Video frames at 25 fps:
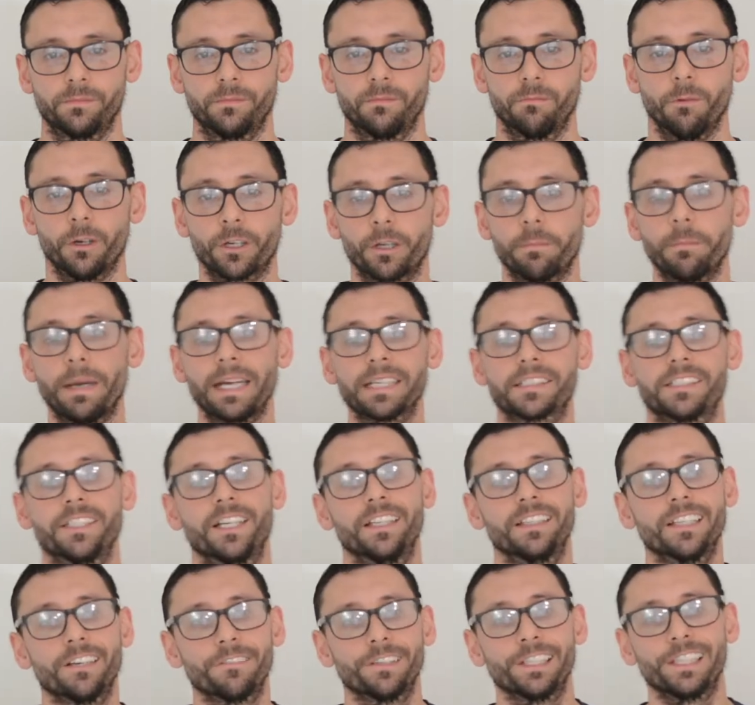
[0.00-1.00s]
Welcome back to
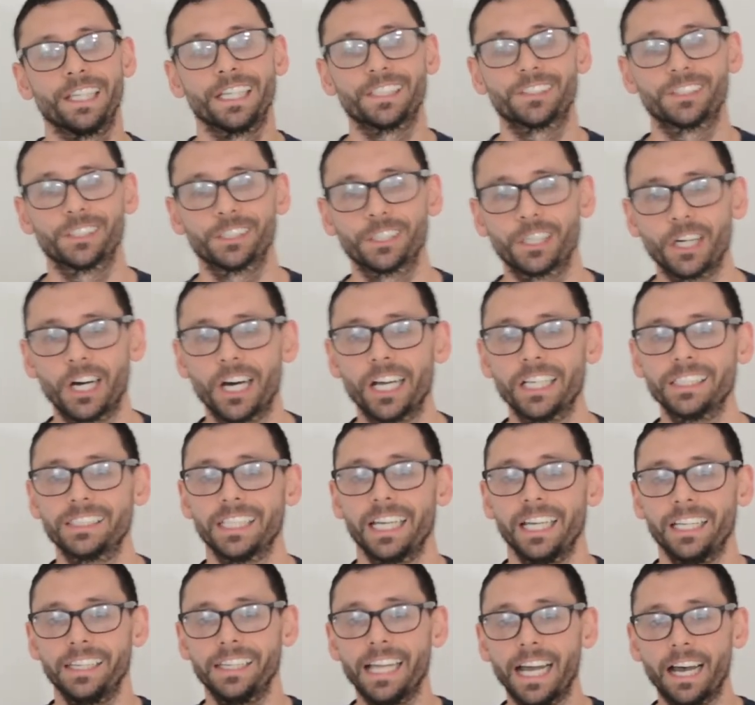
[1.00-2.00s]
another lesson guys.
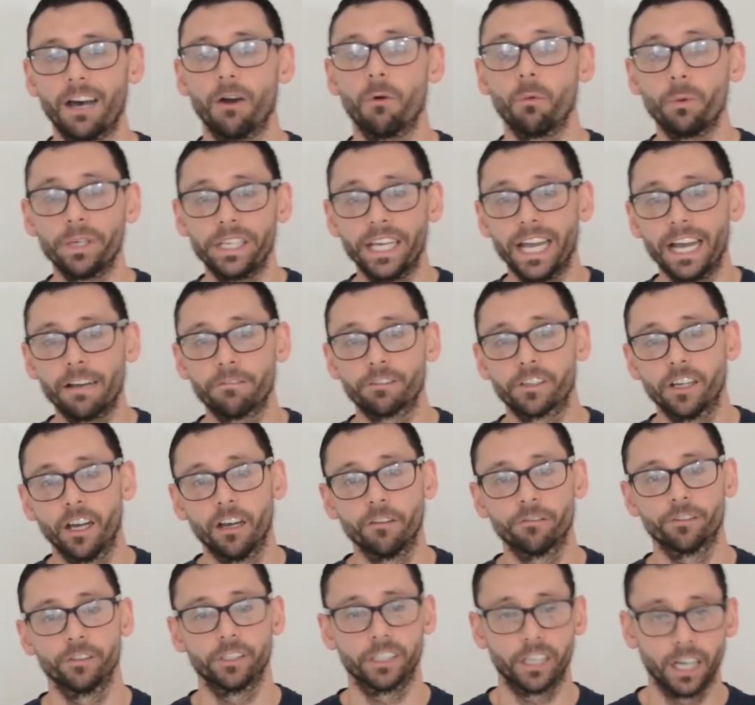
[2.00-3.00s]
Now we have
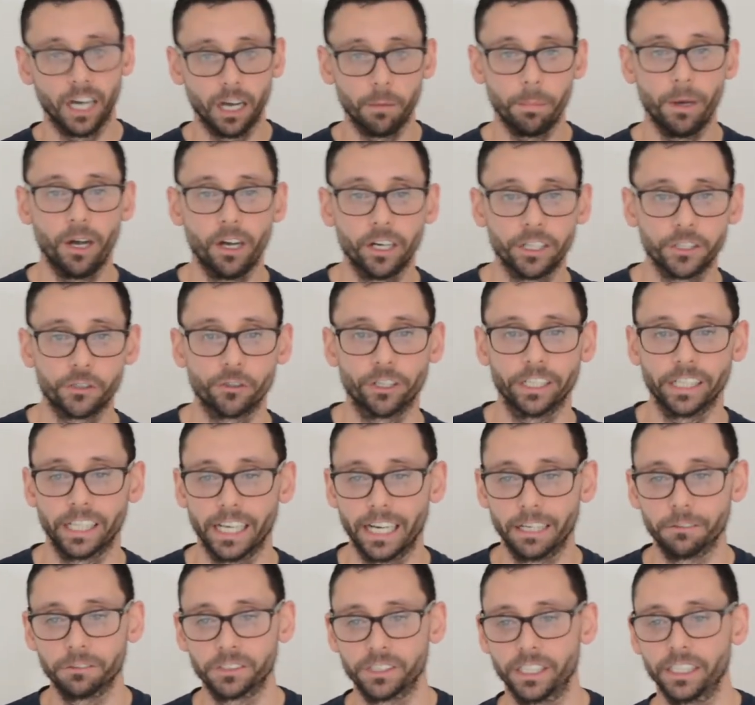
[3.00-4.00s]
covered carbohydrate
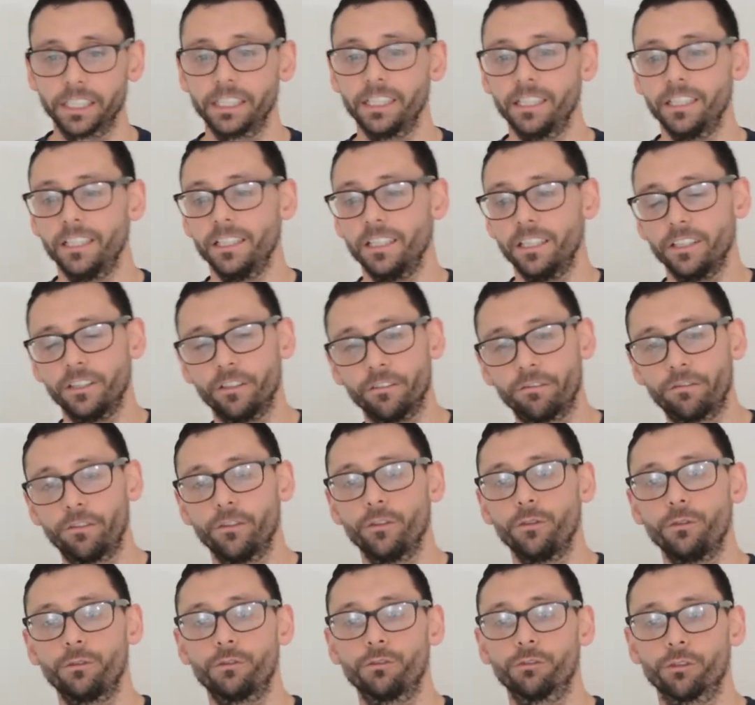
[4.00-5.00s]
counting, the
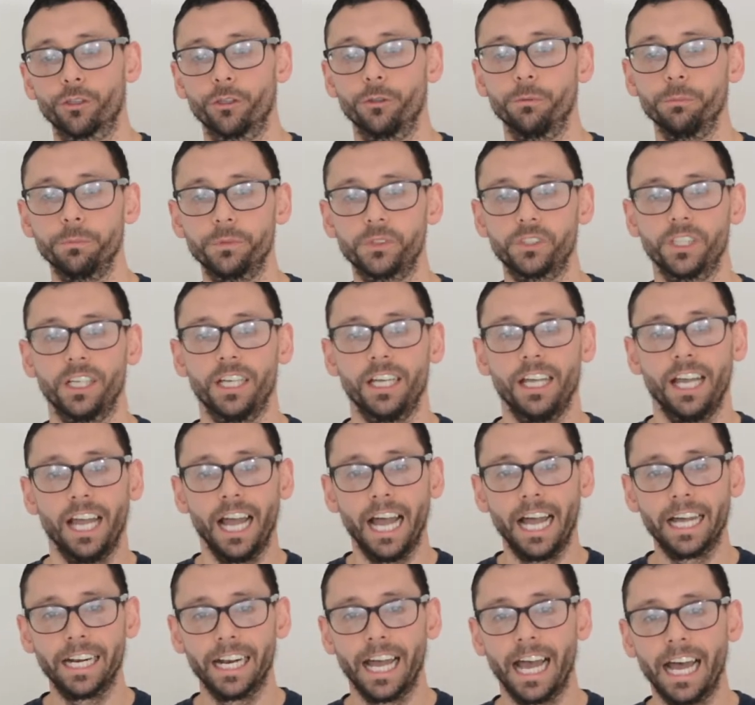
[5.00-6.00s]
food groups,
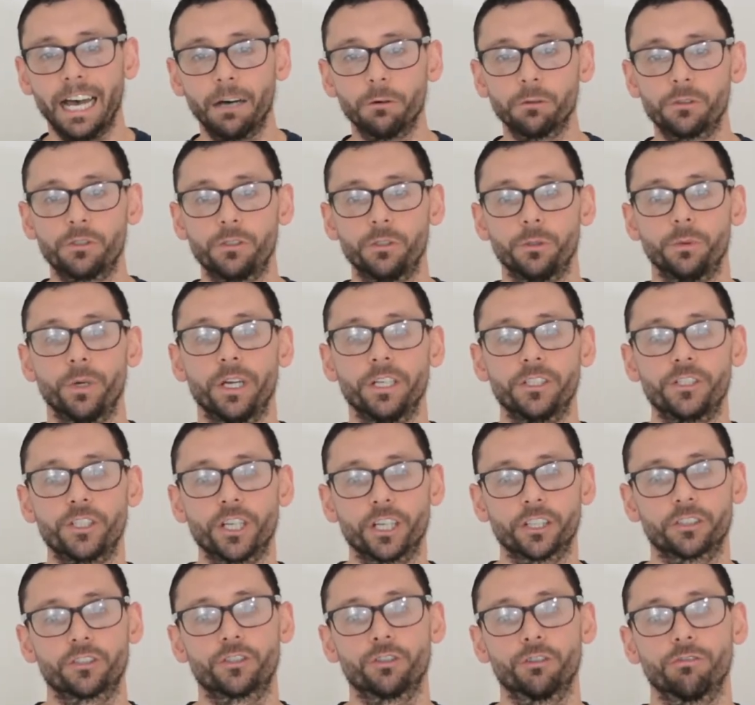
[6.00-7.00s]
and how to
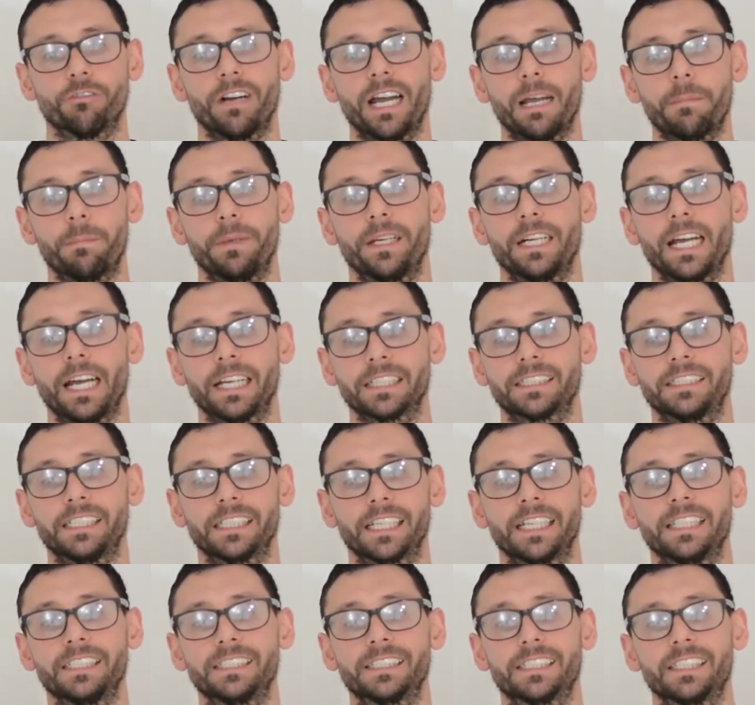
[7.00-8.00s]
adjust your rapid acting
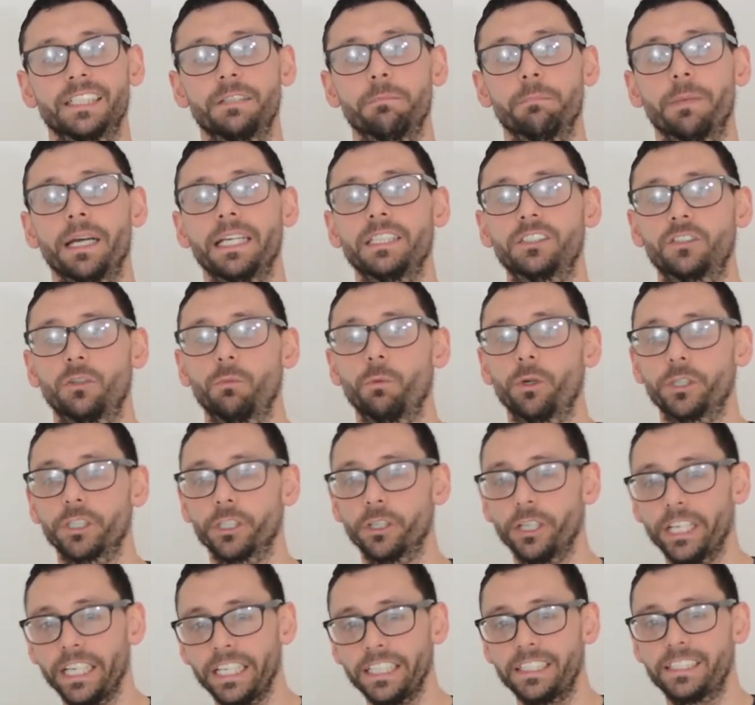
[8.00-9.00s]
insulin based on what
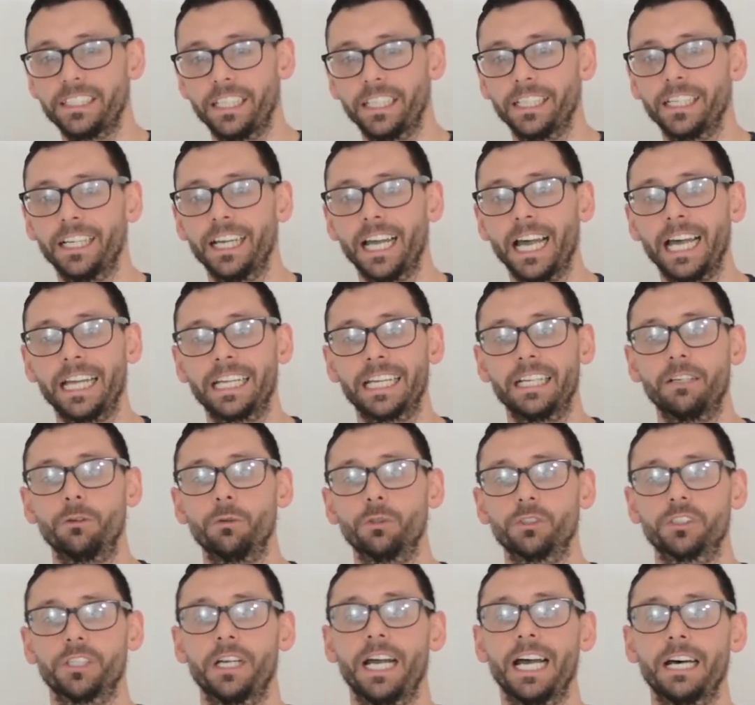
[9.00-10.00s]
you're eating, and then
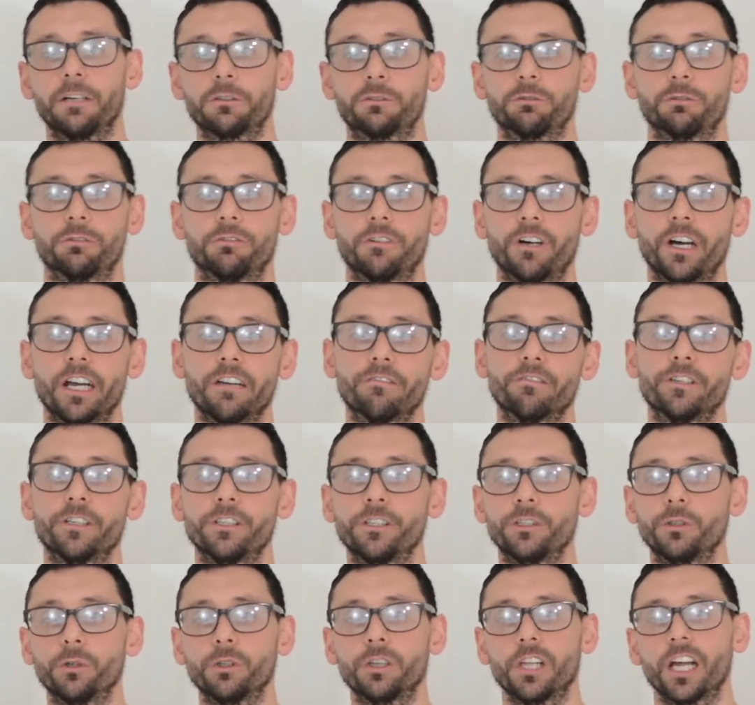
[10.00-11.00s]
also how to arrive at
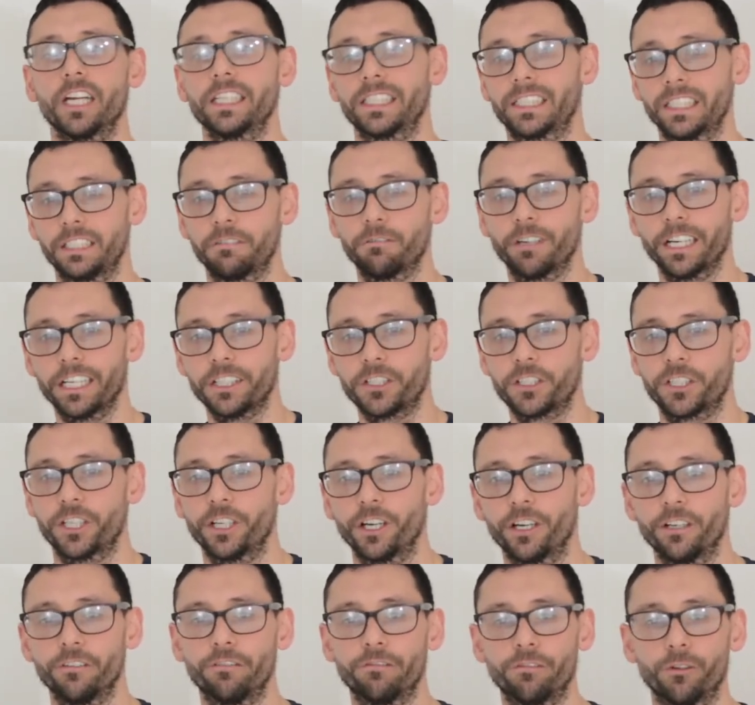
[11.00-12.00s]
your likely
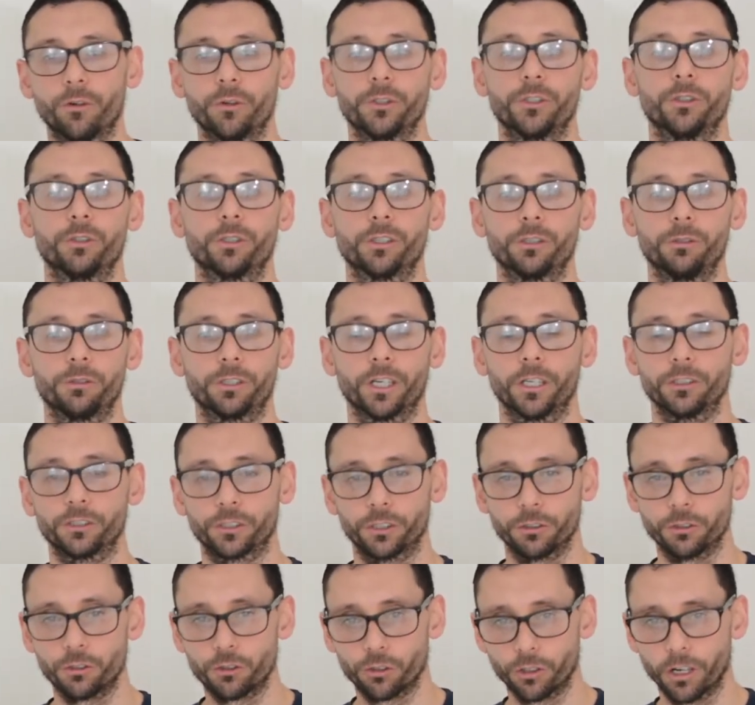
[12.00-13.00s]
ratio for your glucose
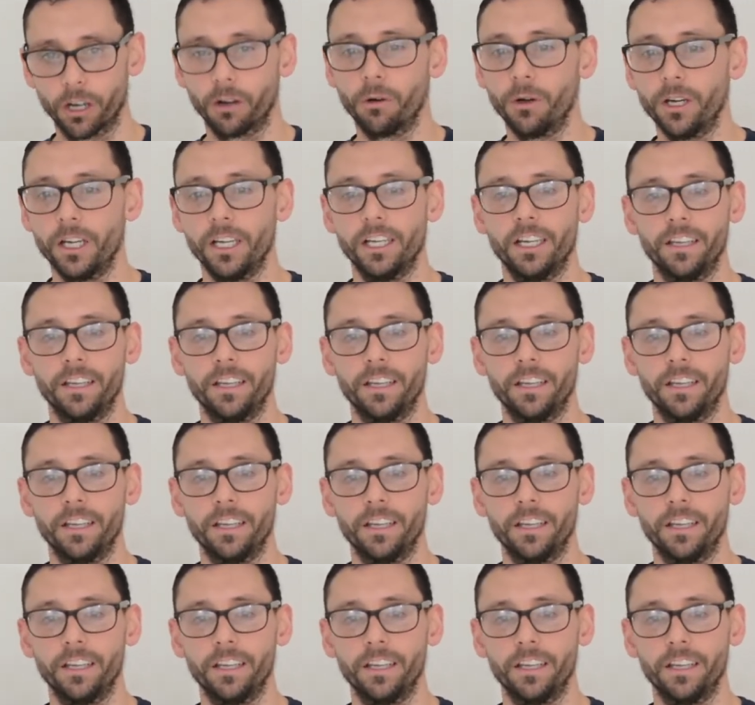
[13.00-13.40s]
control.